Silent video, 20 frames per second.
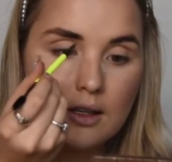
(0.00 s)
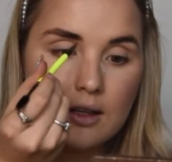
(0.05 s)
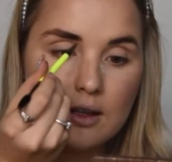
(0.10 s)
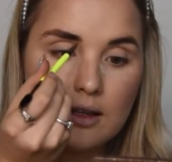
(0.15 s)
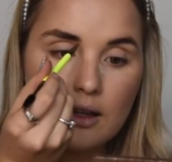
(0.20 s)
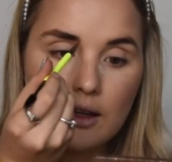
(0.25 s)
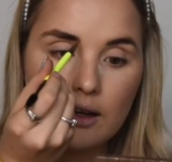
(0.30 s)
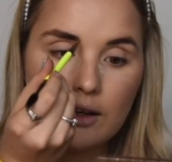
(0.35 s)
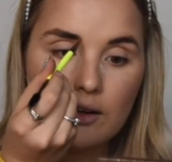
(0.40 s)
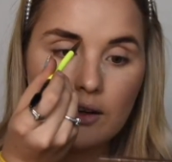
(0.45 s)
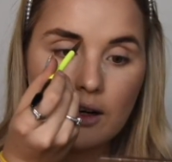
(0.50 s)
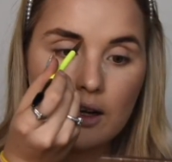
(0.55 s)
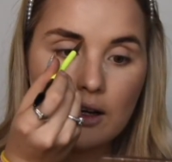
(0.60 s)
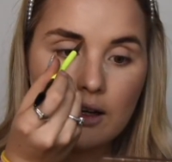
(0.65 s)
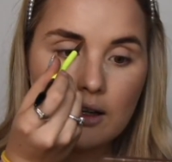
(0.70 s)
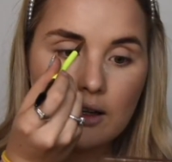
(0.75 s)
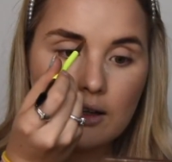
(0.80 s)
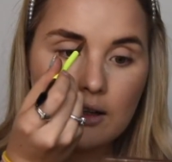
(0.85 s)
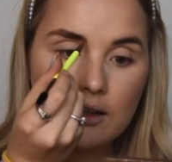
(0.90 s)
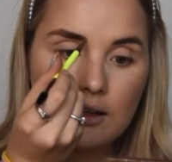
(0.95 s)
then
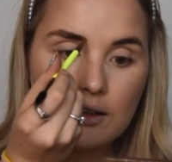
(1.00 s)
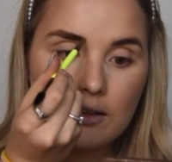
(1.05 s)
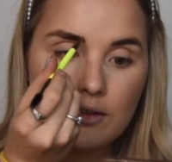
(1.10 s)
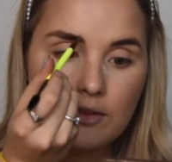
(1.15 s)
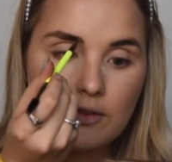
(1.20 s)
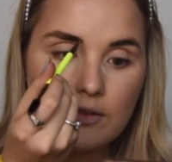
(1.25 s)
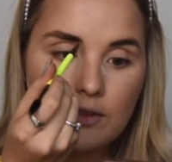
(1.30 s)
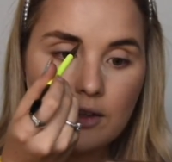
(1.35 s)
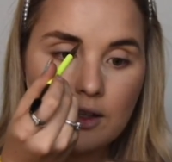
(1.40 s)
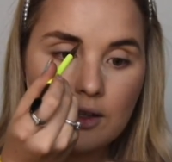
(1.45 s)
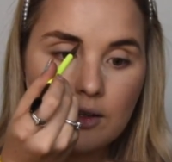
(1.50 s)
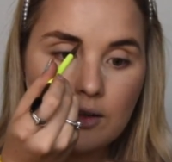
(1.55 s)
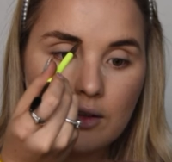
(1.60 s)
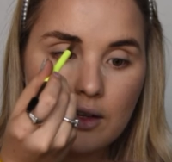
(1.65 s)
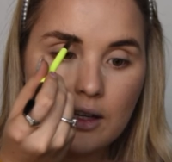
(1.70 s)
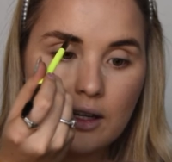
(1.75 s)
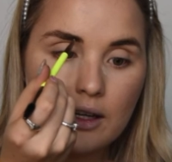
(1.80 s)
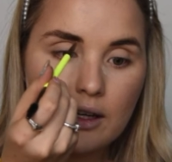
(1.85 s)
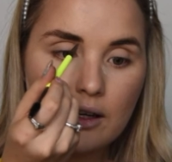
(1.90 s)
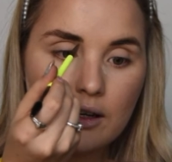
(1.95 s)
creating a few
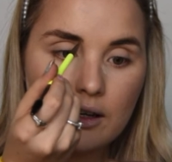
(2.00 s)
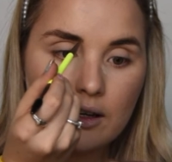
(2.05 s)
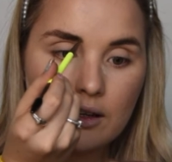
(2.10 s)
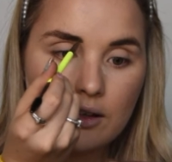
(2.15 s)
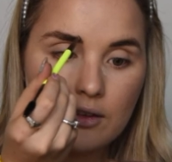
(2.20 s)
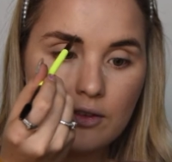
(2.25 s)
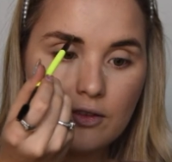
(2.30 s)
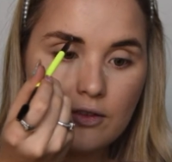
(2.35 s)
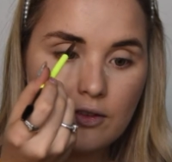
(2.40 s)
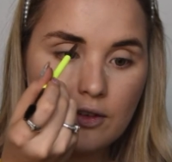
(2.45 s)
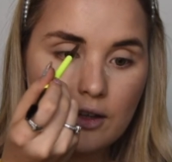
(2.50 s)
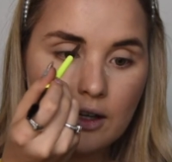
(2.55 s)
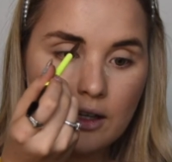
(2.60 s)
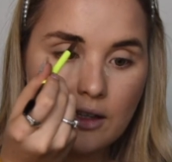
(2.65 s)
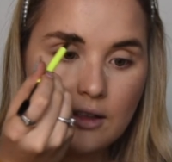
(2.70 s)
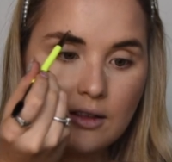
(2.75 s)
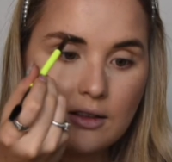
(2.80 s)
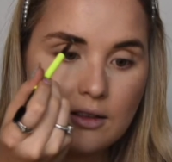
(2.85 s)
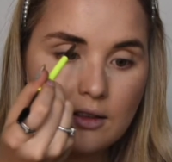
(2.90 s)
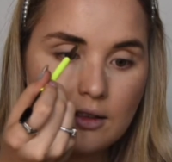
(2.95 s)
hair in the
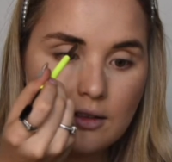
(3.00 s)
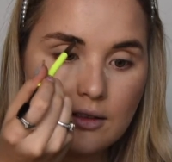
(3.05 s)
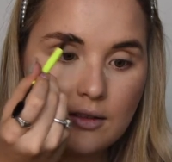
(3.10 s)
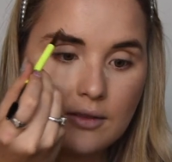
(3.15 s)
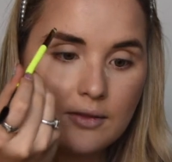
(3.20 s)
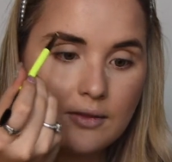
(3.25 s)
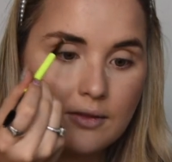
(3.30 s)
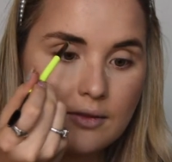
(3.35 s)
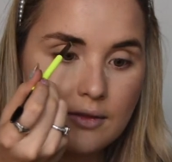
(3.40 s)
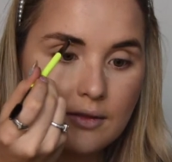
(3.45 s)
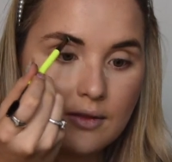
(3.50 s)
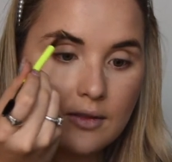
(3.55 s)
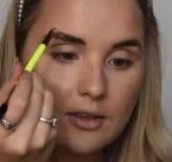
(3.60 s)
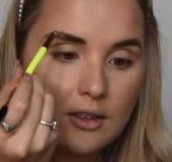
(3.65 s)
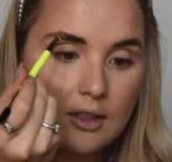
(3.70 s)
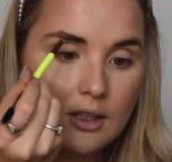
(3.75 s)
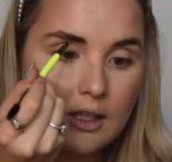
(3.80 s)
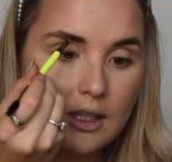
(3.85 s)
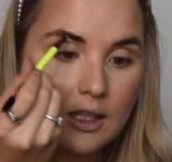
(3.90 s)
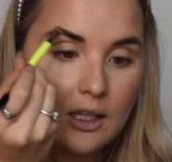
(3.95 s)
front,
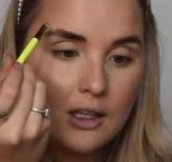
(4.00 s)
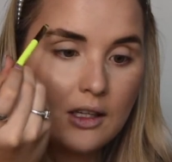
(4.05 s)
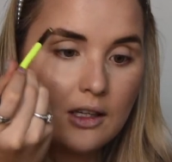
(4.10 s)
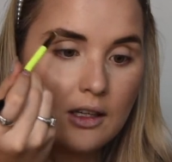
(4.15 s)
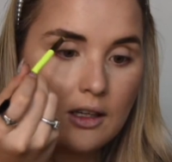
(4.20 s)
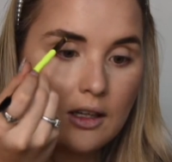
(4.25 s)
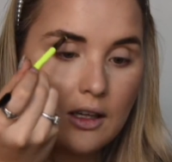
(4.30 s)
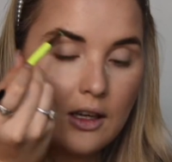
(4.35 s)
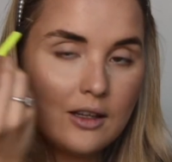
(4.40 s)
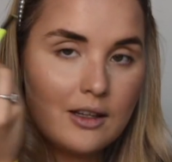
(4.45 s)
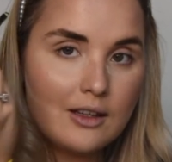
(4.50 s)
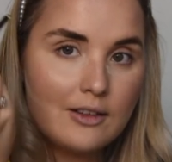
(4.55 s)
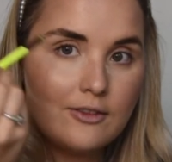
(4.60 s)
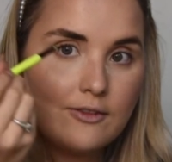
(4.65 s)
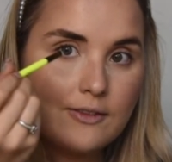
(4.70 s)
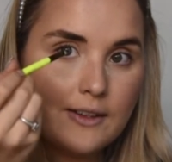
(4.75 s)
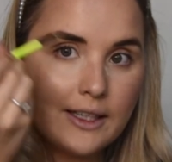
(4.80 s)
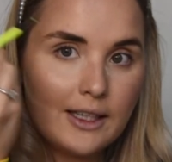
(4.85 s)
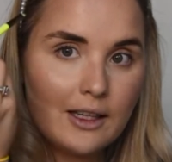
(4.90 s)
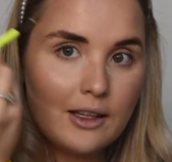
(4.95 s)
and then
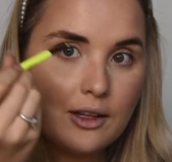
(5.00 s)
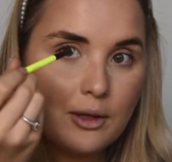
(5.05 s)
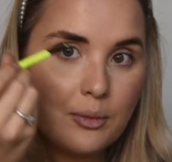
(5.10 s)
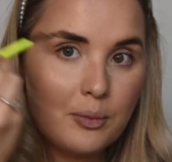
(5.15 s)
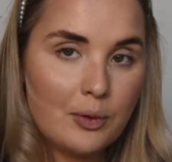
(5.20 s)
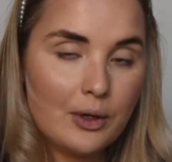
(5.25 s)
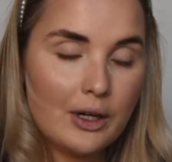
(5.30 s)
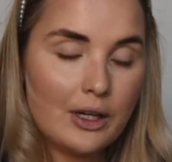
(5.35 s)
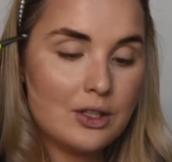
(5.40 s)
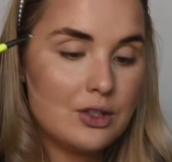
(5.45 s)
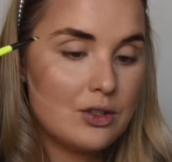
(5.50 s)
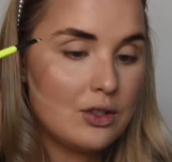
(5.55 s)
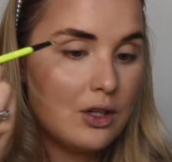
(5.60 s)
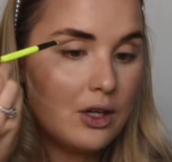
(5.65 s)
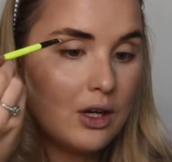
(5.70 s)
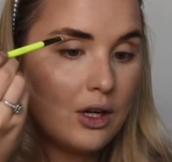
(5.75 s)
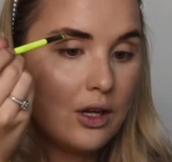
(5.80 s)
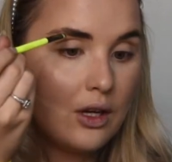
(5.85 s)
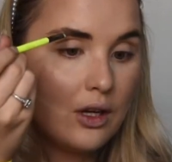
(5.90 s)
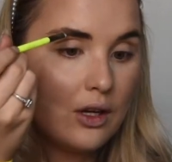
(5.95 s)
flicking the brush
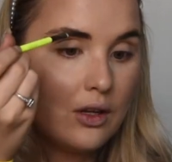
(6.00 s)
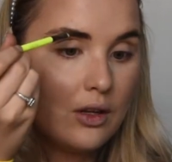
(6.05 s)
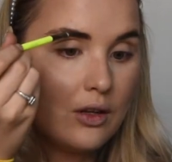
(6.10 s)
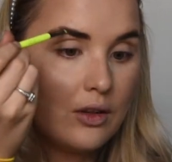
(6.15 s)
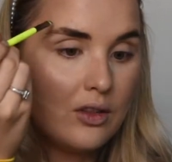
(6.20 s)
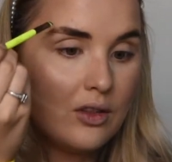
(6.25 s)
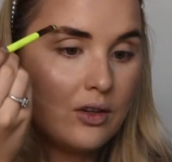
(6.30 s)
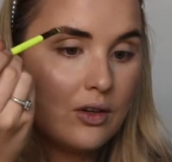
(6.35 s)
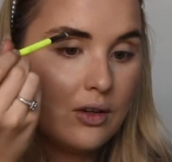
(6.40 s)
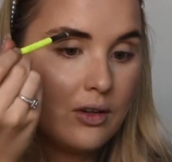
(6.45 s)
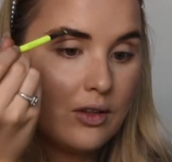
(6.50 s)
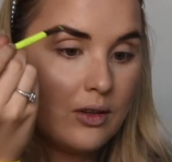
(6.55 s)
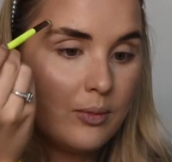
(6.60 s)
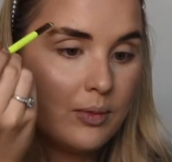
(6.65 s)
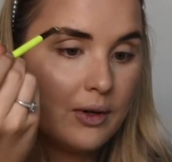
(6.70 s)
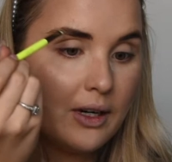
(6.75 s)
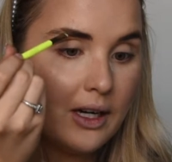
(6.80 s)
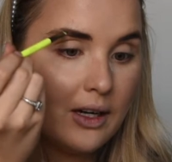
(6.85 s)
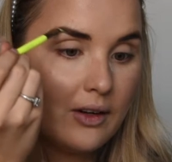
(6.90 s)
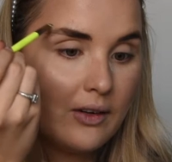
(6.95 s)
through the
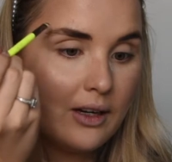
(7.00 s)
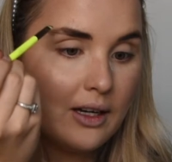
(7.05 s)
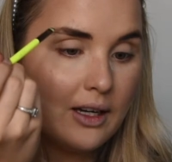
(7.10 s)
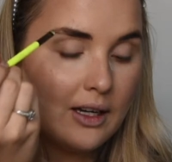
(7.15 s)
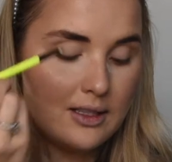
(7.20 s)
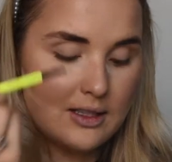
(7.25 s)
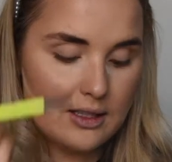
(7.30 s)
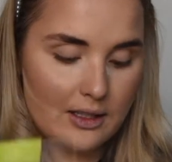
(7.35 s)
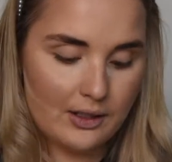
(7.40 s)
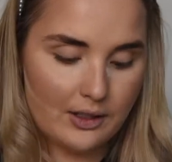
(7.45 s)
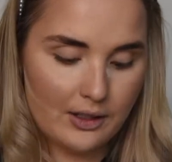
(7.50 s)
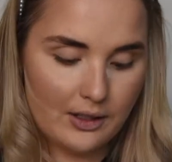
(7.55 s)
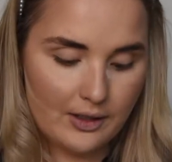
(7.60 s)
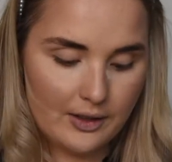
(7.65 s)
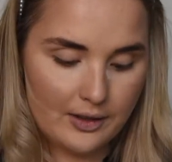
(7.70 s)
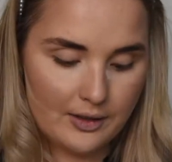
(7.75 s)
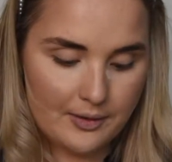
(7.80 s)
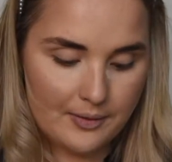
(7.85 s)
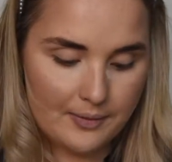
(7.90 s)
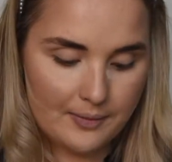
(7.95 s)
brow as I
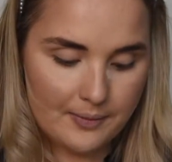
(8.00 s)
go.